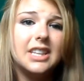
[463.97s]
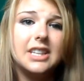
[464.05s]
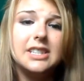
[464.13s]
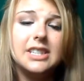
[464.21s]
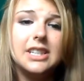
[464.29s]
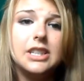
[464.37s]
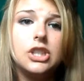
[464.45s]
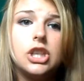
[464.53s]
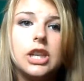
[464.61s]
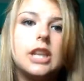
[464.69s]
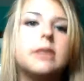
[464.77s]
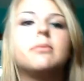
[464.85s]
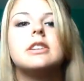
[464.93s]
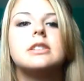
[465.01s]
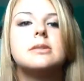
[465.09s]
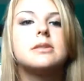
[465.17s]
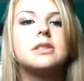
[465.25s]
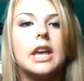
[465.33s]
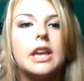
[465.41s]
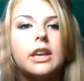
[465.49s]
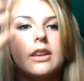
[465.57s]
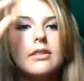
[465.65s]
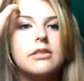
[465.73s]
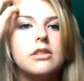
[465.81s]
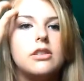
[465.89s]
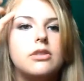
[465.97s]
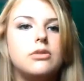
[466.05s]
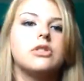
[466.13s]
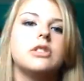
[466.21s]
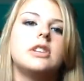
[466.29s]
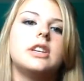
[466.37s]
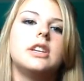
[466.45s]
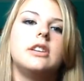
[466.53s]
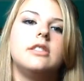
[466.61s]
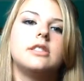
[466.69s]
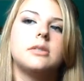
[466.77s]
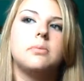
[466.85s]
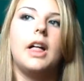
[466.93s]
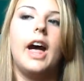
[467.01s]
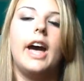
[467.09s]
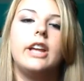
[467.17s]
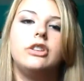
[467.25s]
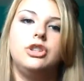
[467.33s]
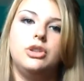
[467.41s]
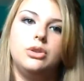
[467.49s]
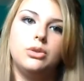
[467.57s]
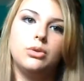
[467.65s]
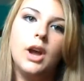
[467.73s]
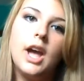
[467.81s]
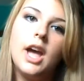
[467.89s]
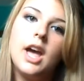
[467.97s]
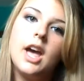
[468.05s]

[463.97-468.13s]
easy, cheap, because they usually supply to